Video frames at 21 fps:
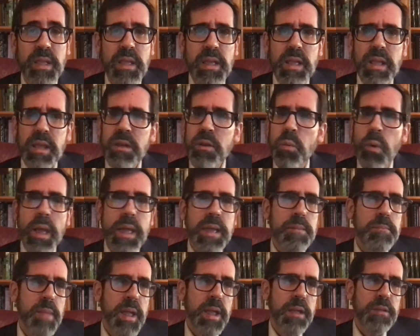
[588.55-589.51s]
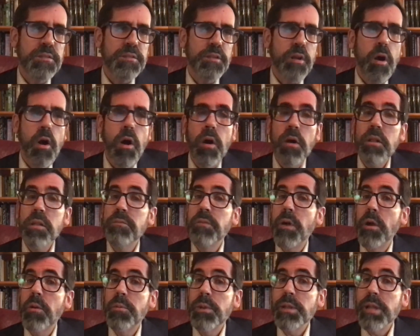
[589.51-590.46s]
In a way, it makes all of
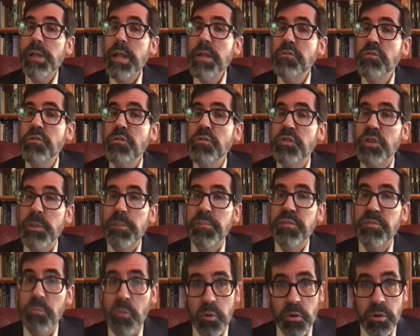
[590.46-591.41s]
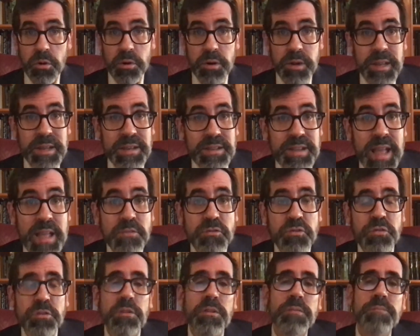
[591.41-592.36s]
our relationships more
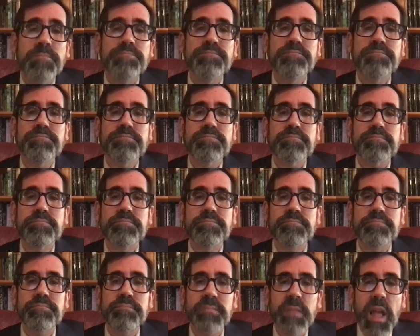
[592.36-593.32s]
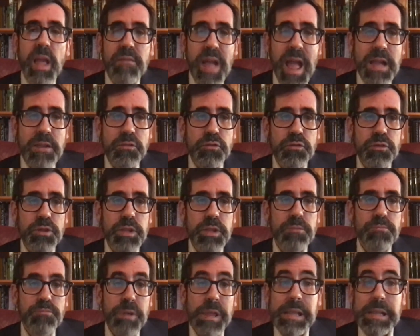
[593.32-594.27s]
intentional. I've actually
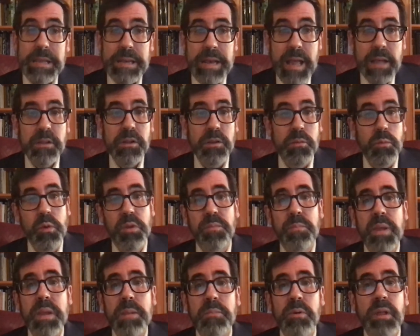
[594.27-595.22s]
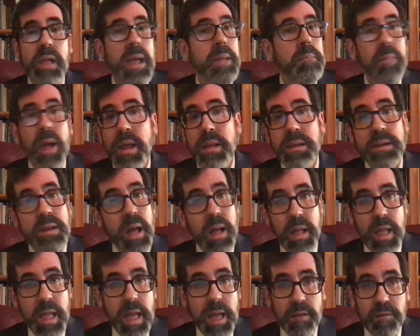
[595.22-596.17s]
reconnected with people I might
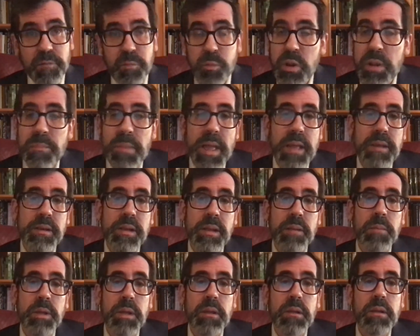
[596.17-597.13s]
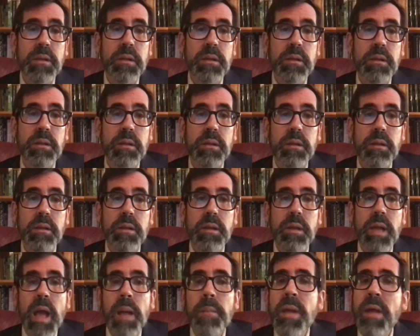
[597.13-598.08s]
not have pre-pandemic.
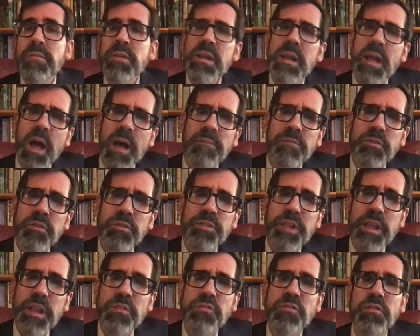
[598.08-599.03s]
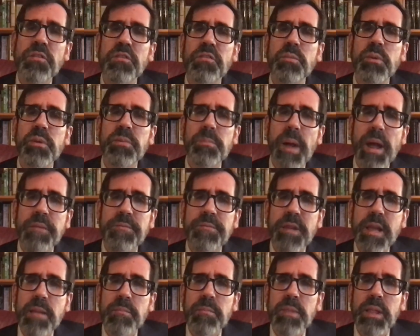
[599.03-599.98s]
I'm having conversations with my
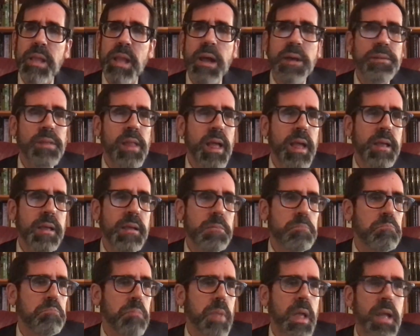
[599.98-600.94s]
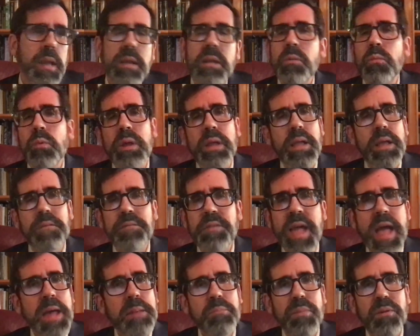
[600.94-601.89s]
family unlike any we have
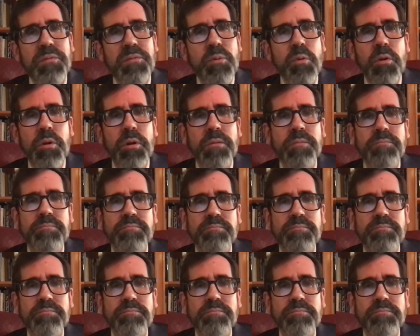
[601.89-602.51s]
had before.